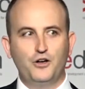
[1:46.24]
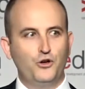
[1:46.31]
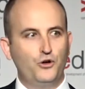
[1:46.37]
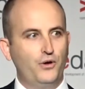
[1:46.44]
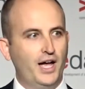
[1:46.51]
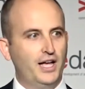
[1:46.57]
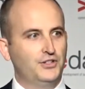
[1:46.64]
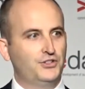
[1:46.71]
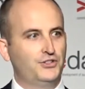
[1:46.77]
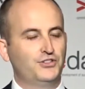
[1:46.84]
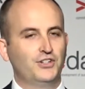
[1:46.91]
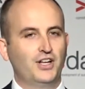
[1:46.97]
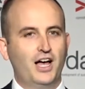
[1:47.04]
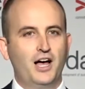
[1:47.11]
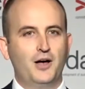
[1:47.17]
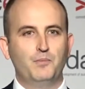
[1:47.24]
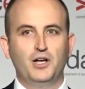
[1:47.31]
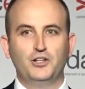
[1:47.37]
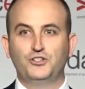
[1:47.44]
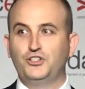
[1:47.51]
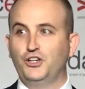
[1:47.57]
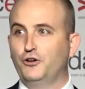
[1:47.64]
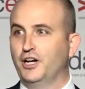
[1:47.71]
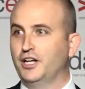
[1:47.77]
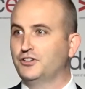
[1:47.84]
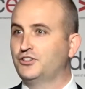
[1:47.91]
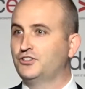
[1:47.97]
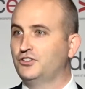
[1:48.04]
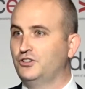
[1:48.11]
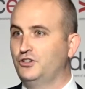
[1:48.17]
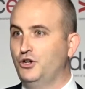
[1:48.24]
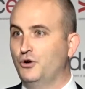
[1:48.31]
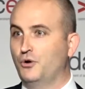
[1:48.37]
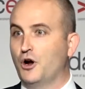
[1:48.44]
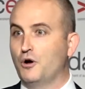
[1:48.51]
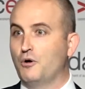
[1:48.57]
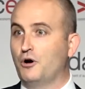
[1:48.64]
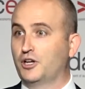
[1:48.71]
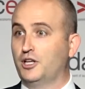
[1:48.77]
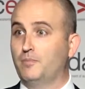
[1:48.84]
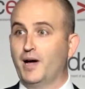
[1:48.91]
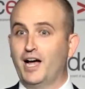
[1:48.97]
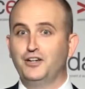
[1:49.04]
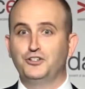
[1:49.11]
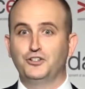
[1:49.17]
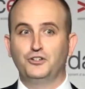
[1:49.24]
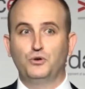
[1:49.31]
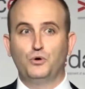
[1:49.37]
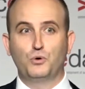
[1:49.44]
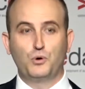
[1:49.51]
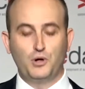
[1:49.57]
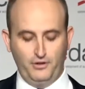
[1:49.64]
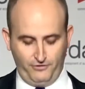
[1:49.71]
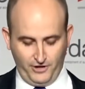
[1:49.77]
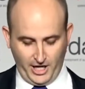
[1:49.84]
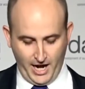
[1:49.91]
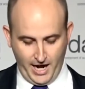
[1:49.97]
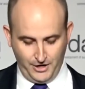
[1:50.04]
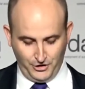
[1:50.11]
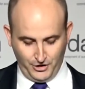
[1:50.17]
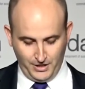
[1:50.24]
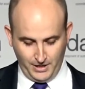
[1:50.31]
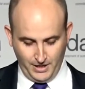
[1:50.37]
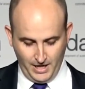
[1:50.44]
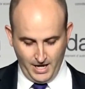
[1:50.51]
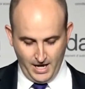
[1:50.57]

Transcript: who has a serious neuro occupation or qualification,